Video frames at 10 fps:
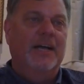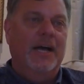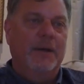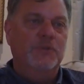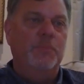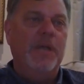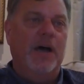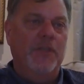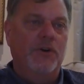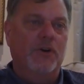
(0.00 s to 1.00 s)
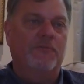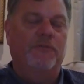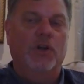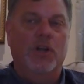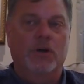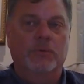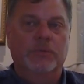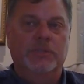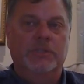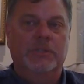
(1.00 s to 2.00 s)
to be on the hook for
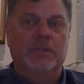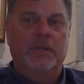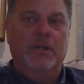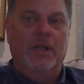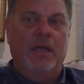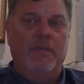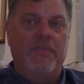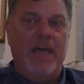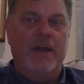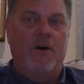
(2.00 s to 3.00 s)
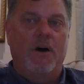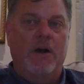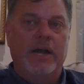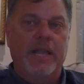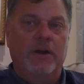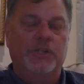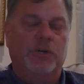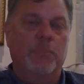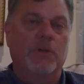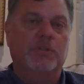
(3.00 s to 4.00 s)
loans that are an
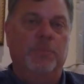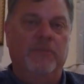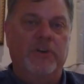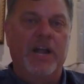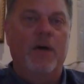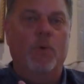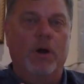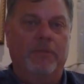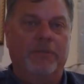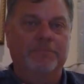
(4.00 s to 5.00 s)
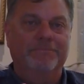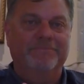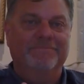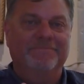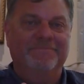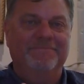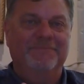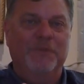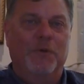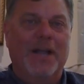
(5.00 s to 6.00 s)
integer multiple of your net worth,
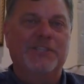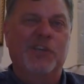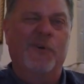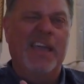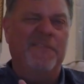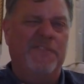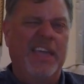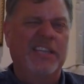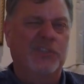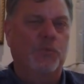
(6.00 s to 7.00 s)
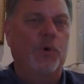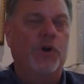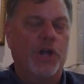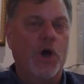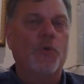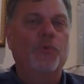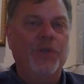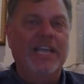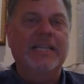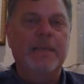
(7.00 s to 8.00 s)
right? So if things were to go
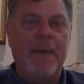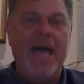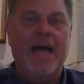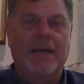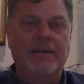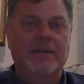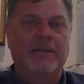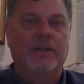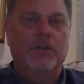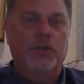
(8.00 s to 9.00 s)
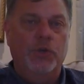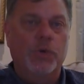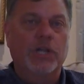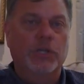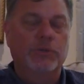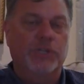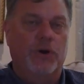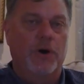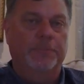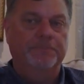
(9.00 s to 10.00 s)
really bad, you can lose it
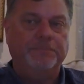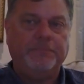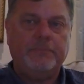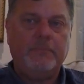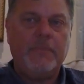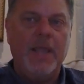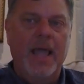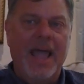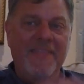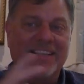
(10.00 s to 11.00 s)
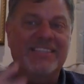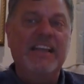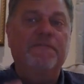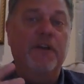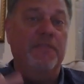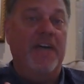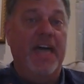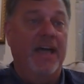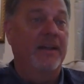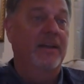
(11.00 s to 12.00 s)
all. And that's different
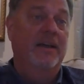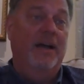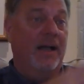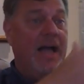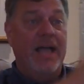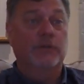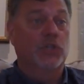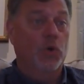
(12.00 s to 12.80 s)
than a guy who's a